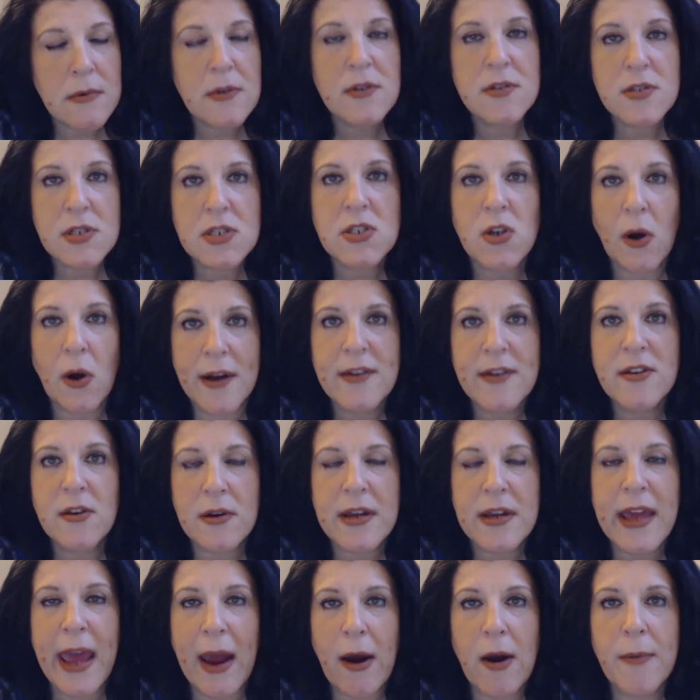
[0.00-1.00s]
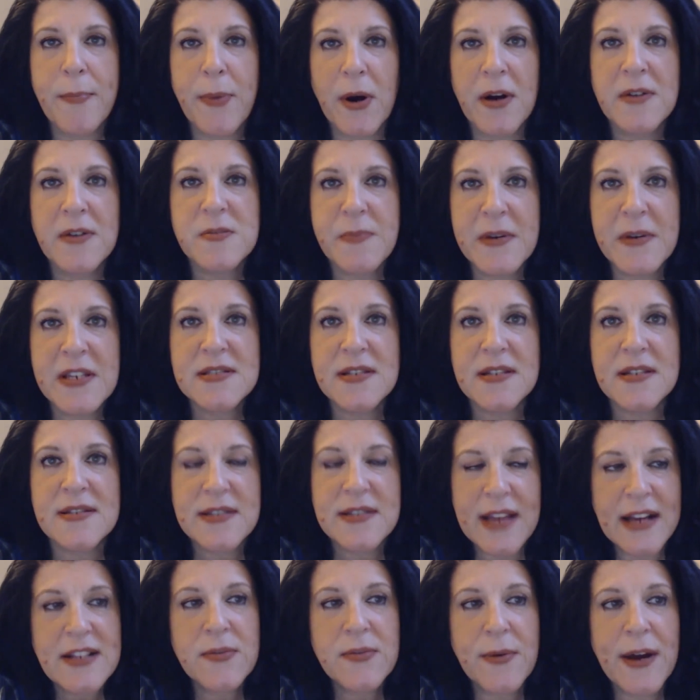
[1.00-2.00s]
start your Karatbars business.
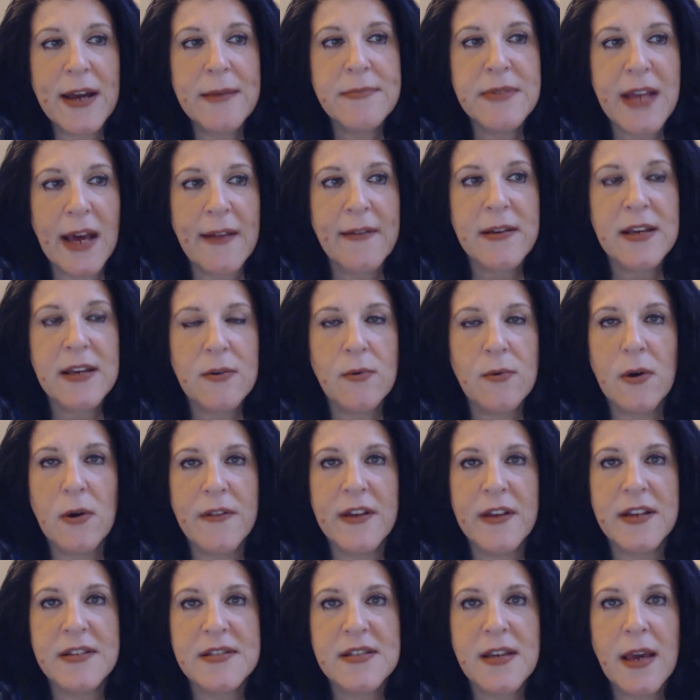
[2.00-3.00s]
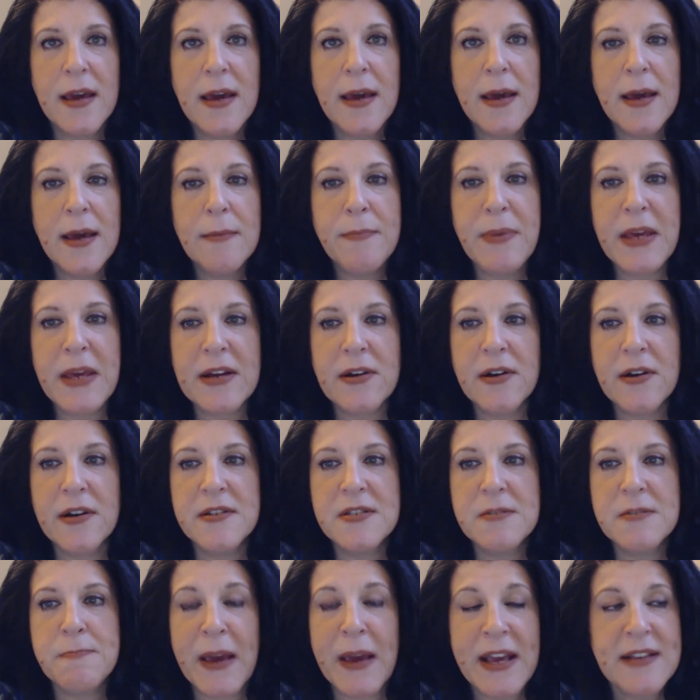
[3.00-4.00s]
That's why I'm telling you all this,
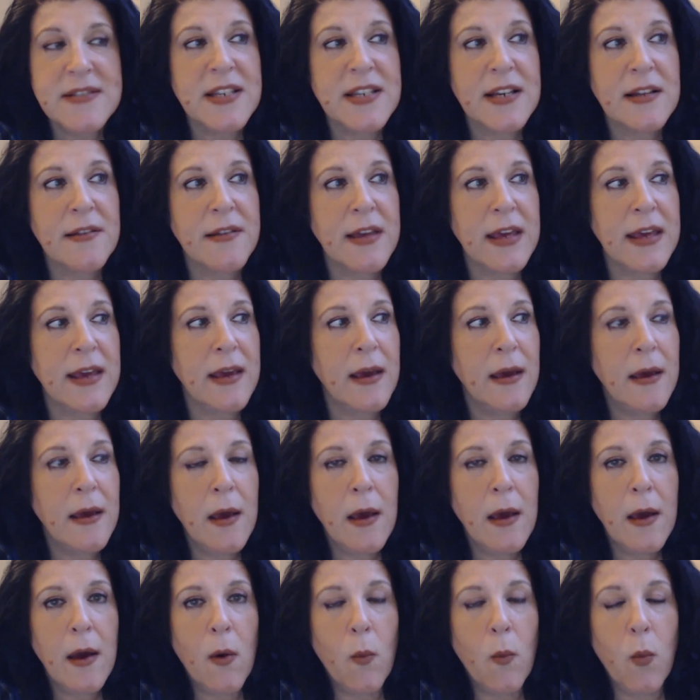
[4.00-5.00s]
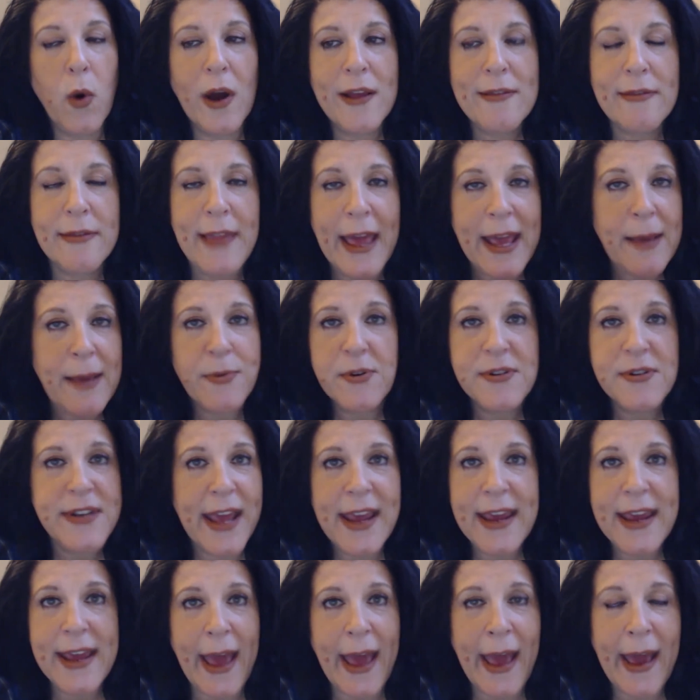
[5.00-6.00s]
because basically what Labor
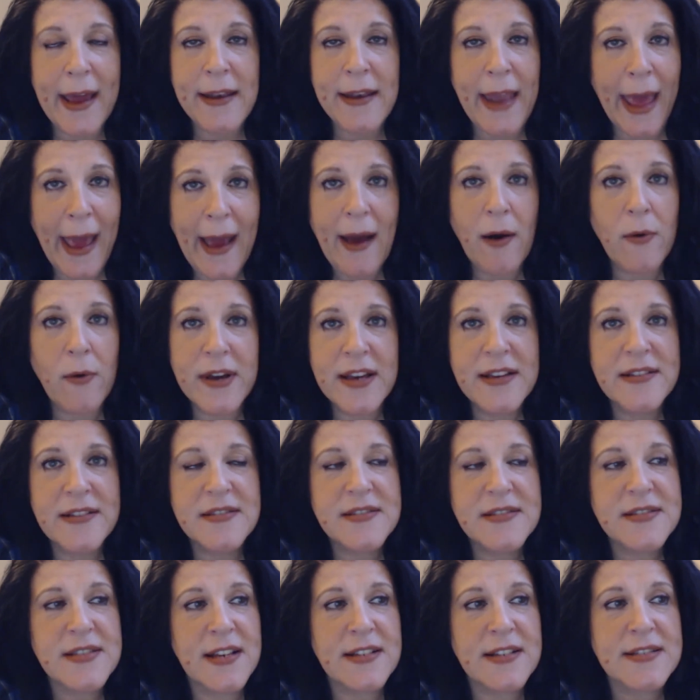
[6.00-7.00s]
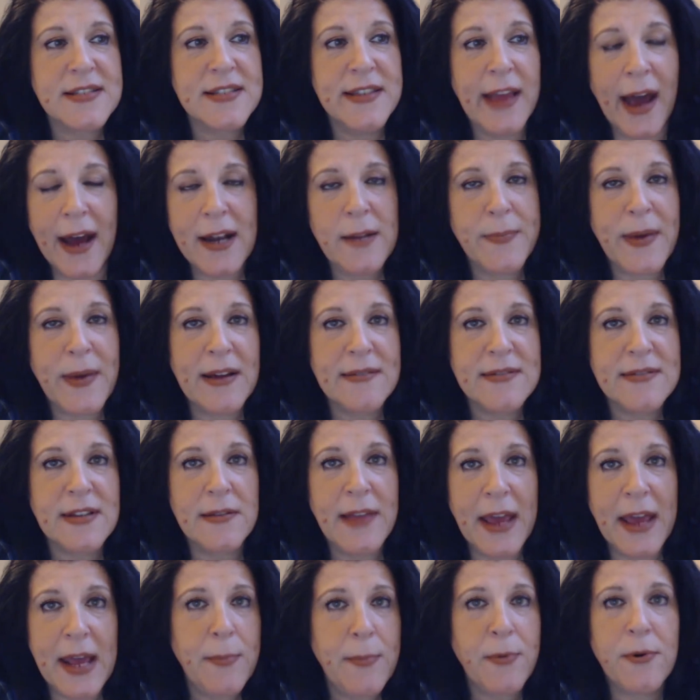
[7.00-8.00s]
Day at now is, it's not about the
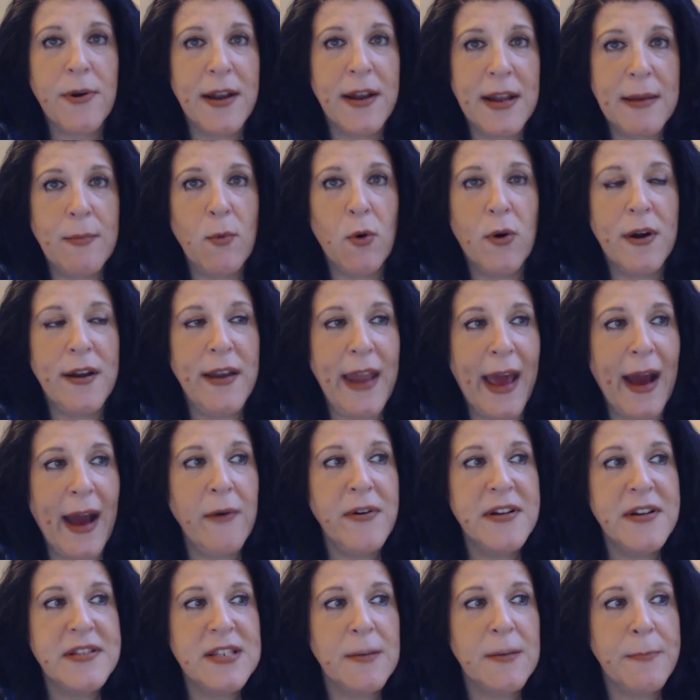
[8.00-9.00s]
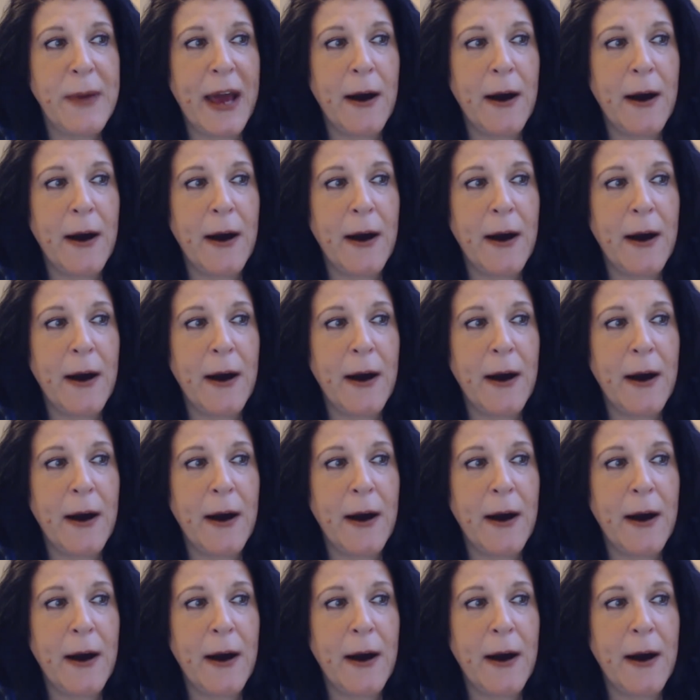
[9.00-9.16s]
labor anymore. Now it's